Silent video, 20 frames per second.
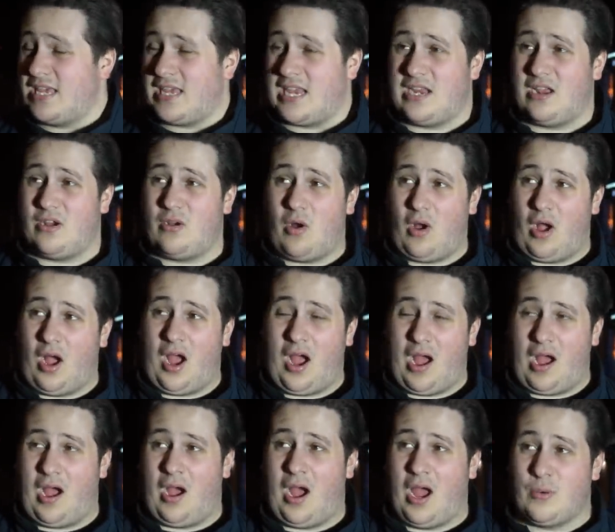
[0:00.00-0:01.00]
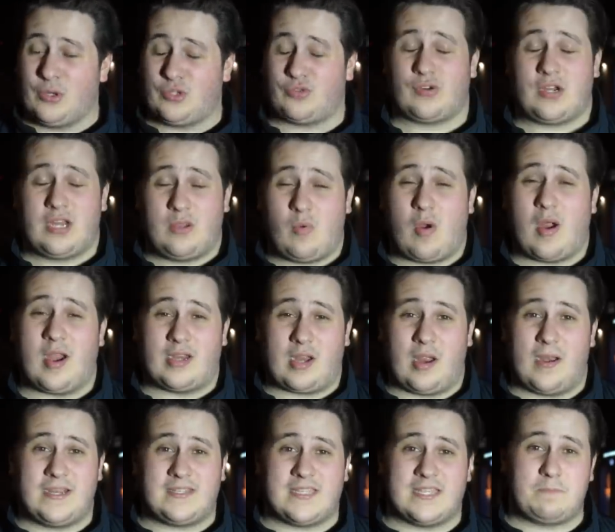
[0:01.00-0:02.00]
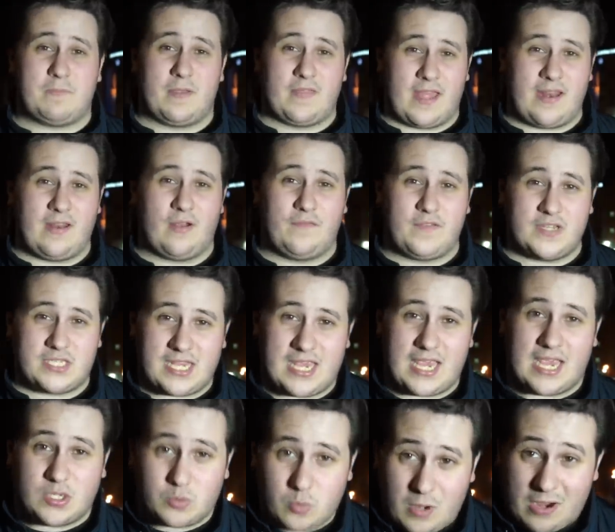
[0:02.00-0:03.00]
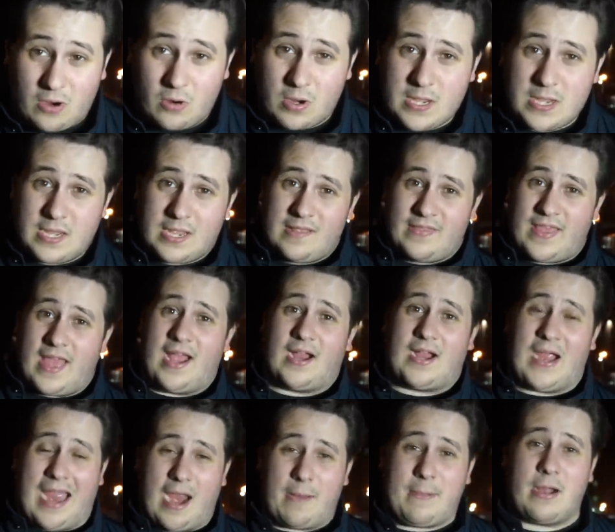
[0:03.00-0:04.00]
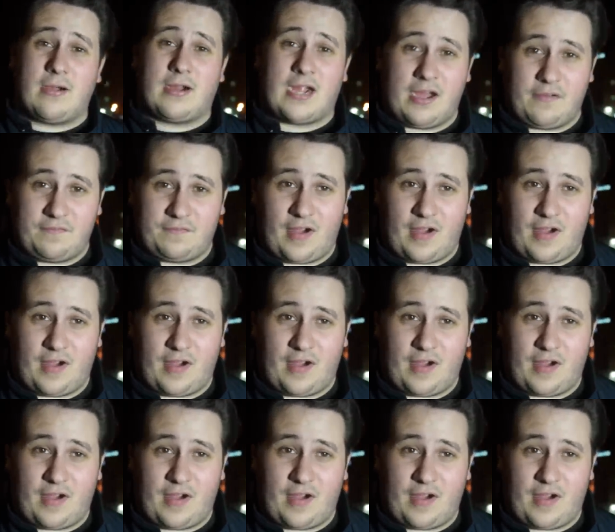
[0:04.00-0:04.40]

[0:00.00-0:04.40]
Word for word: You know, I was really worried going into this, but then obviously as well, that Carabao Cup